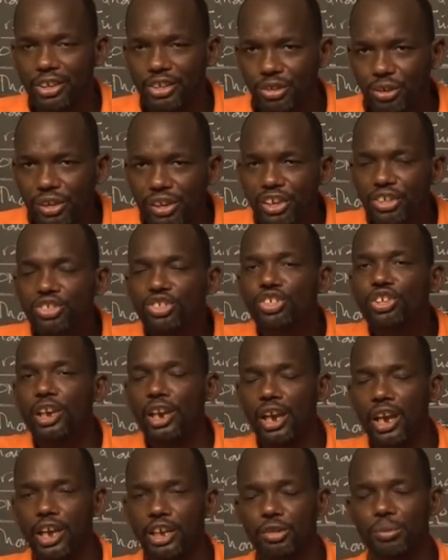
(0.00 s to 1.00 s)
you can
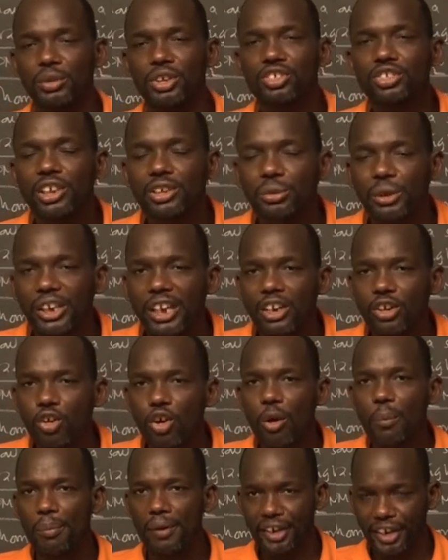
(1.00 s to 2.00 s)
share. It means that we can
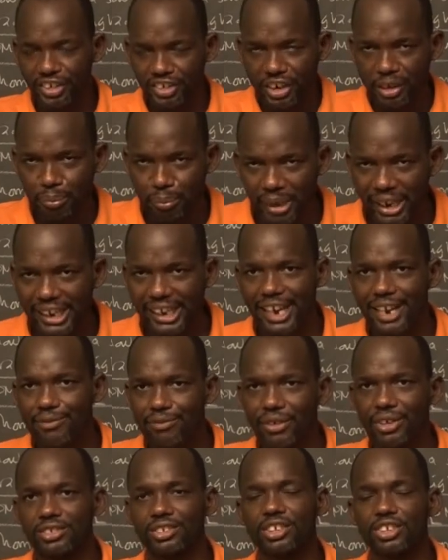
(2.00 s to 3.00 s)
cooperate and make
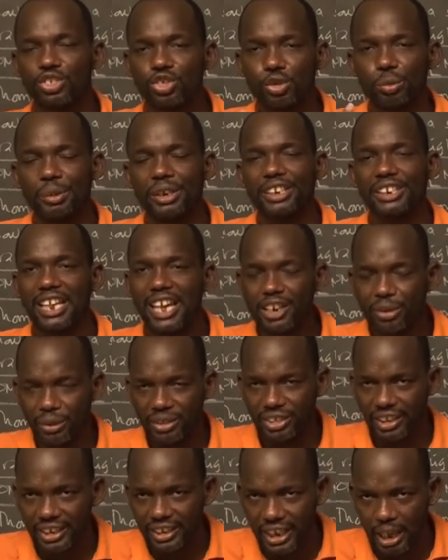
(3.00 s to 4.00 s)
everything to be done
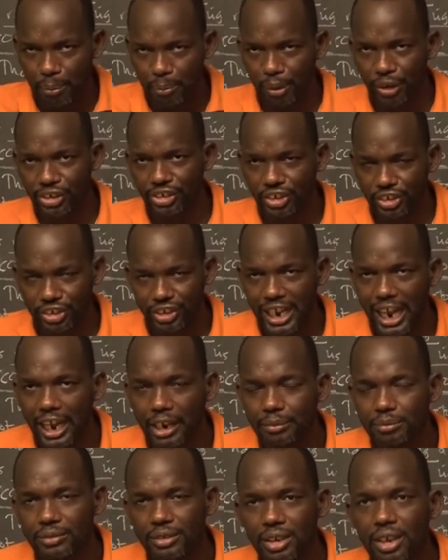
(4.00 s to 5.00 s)
within the appointed
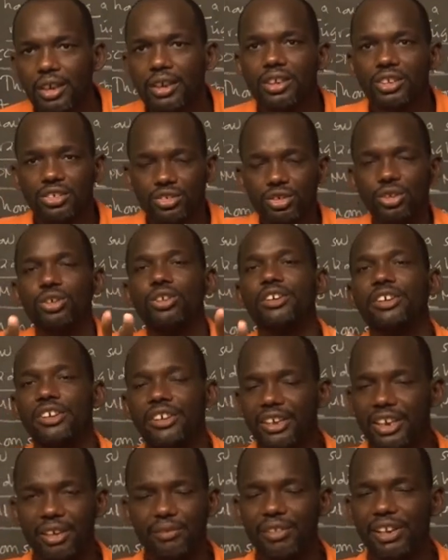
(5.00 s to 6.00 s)
time. So,
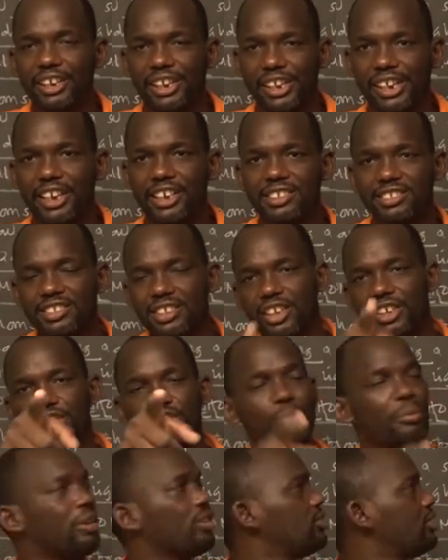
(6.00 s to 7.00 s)
if that's the case, you may